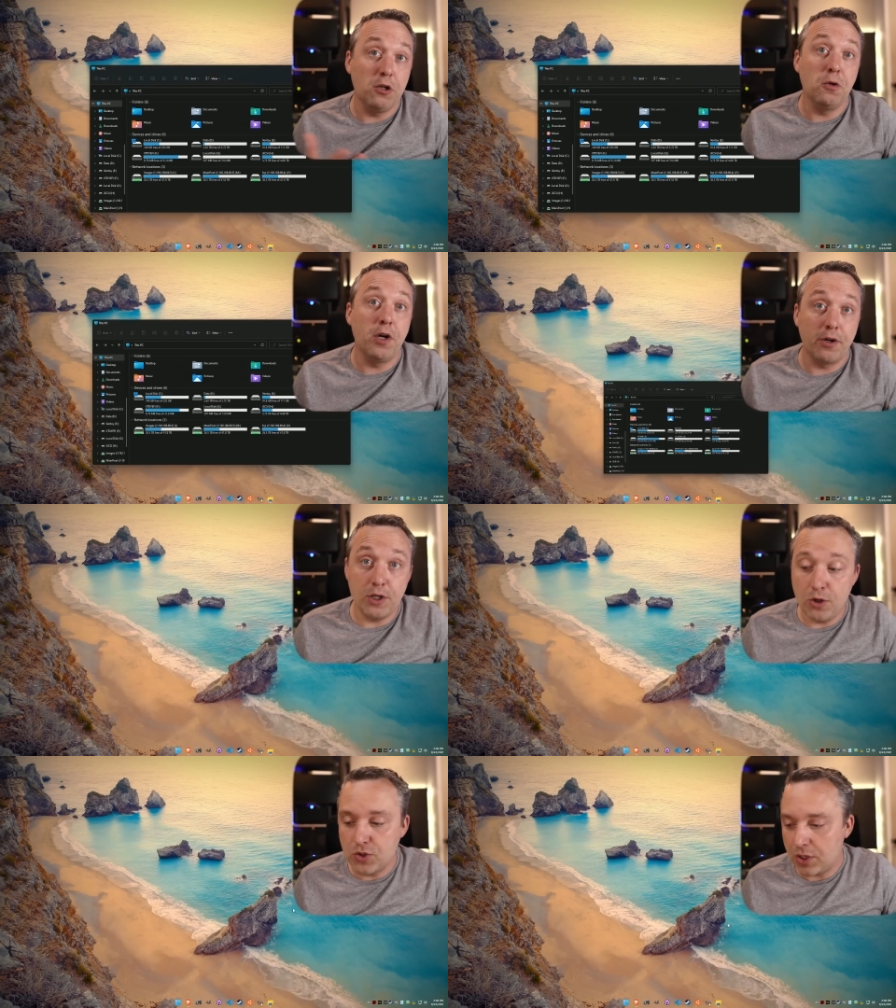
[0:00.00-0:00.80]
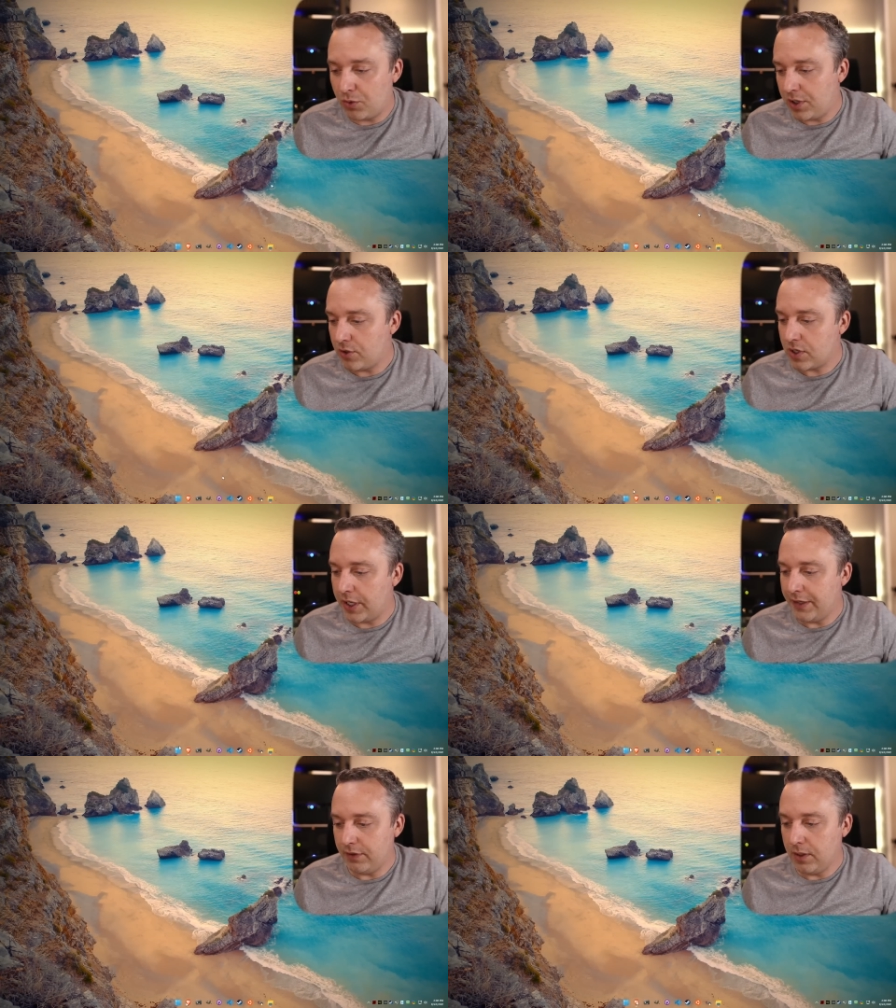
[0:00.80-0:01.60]
no longer use on Windows
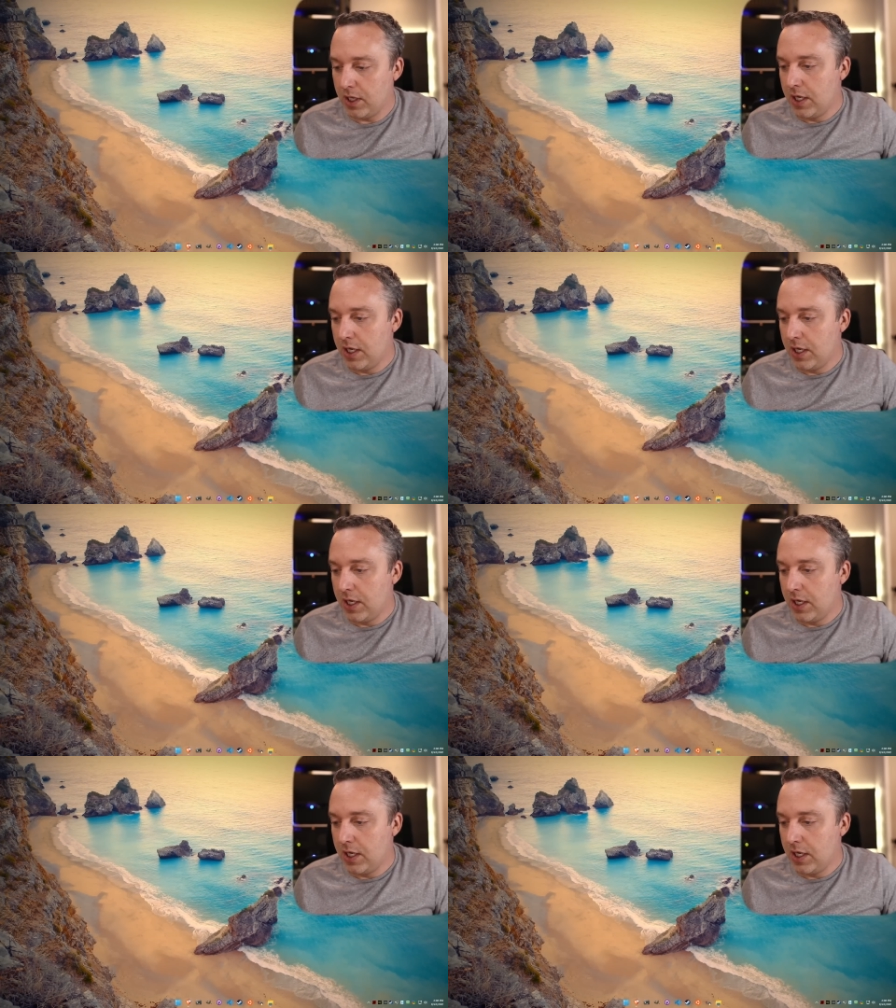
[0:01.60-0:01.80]
11